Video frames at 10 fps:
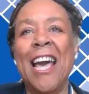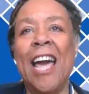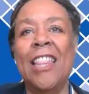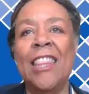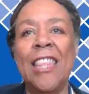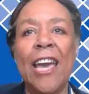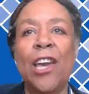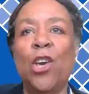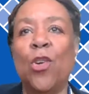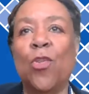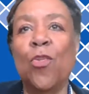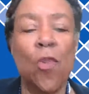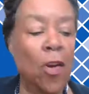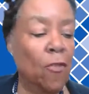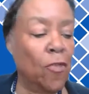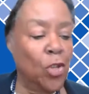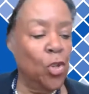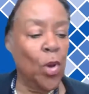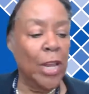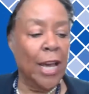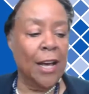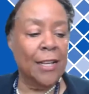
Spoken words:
and thank you for joining